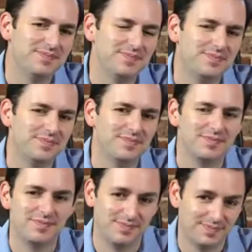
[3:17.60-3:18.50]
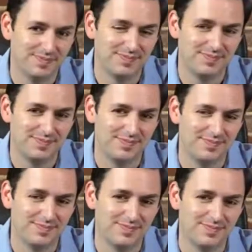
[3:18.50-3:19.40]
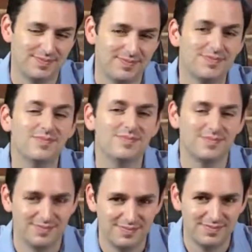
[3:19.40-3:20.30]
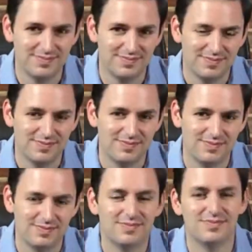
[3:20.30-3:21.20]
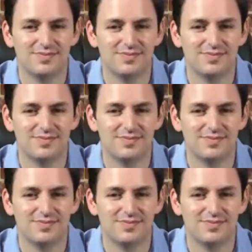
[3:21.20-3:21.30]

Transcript: (not speaking)